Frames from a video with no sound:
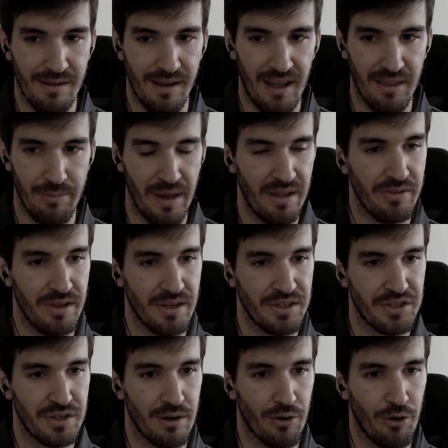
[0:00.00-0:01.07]

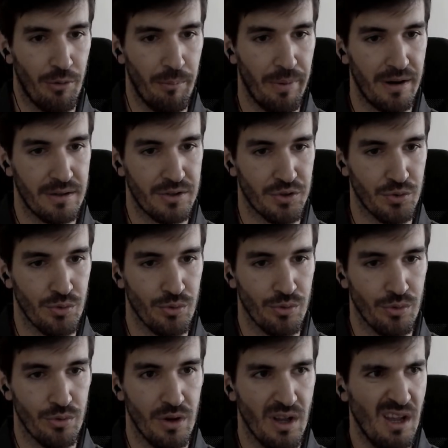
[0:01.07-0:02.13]
advantage compared
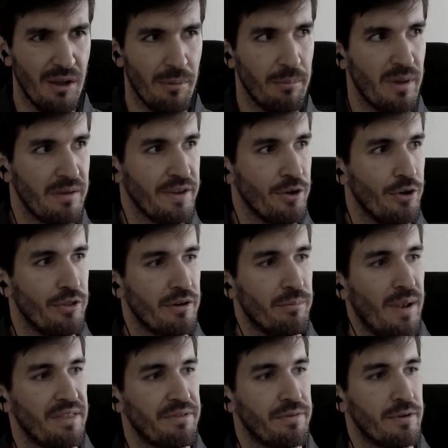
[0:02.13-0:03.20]
to maybe other
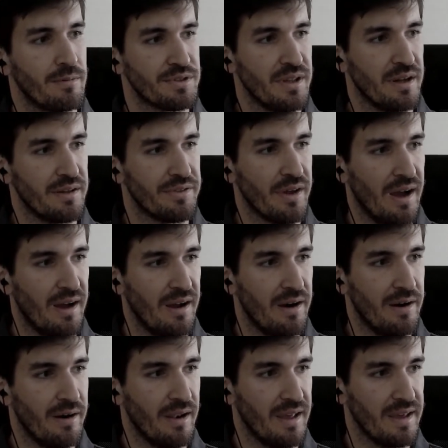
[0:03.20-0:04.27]
platforms that
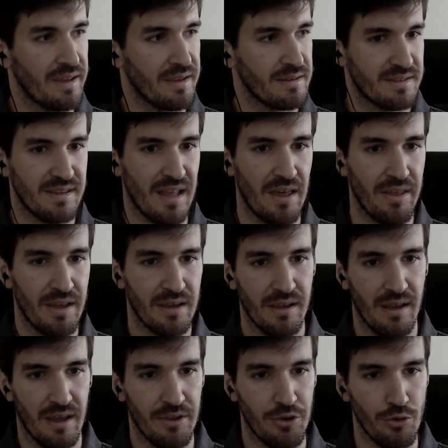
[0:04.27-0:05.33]
are like
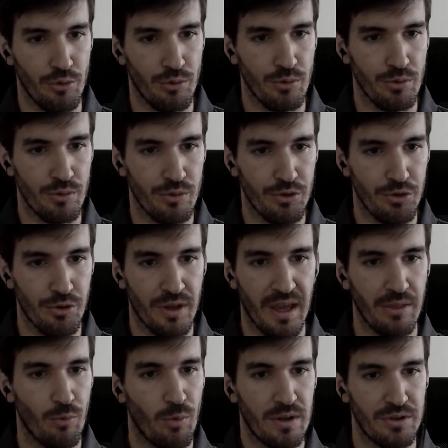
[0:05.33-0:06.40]
static and you
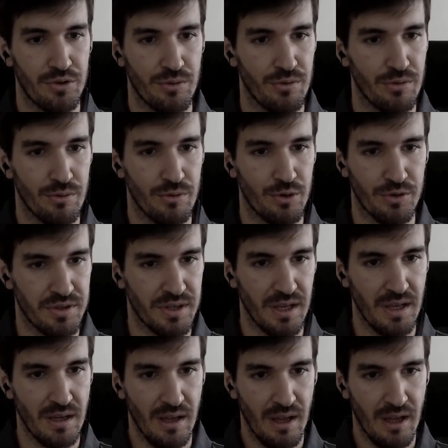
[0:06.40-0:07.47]
get what you
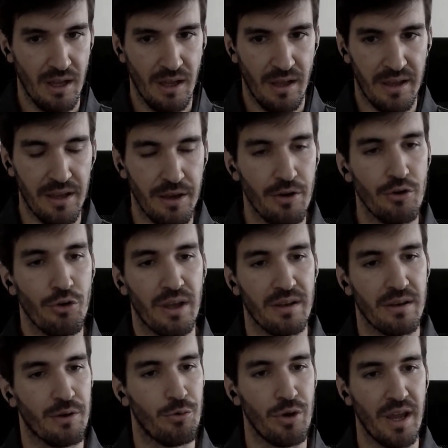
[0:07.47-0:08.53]
see. Here you
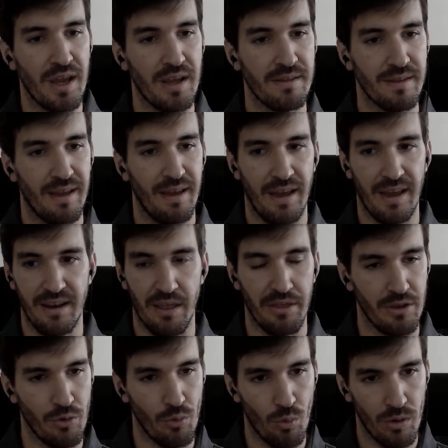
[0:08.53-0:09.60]
can create
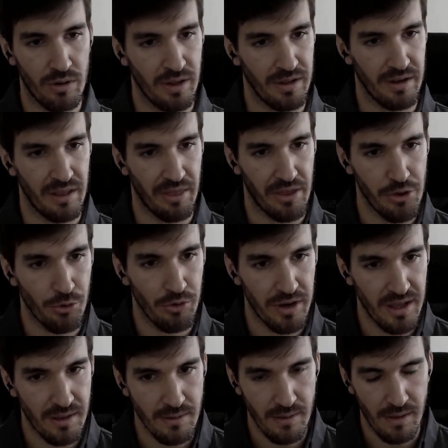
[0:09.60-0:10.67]
anything you want, anything you
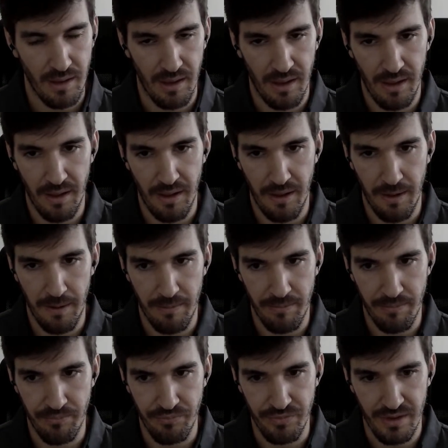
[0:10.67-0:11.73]
need,
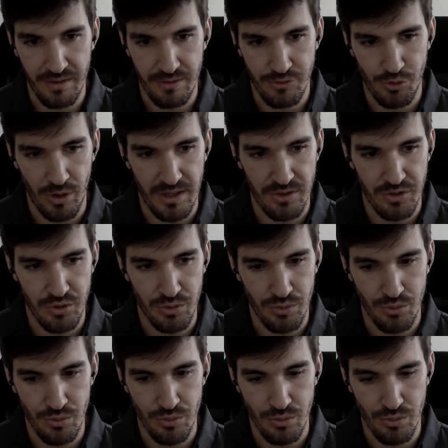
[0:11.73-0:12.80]
and try
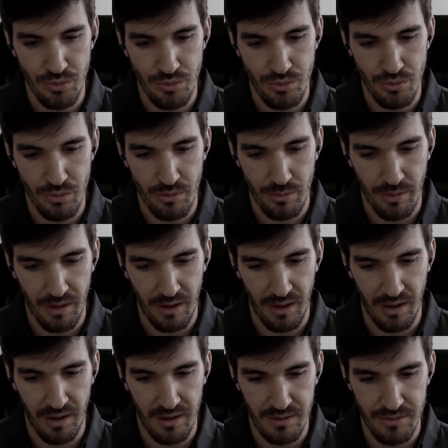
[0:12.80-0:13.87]
to
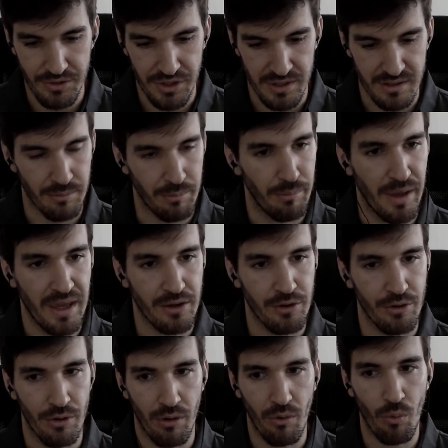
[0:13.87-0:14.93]
just make
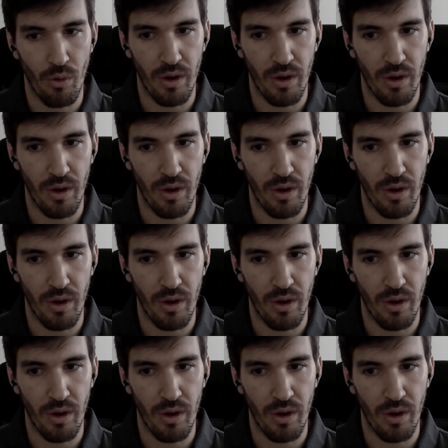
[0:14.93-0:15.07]
your own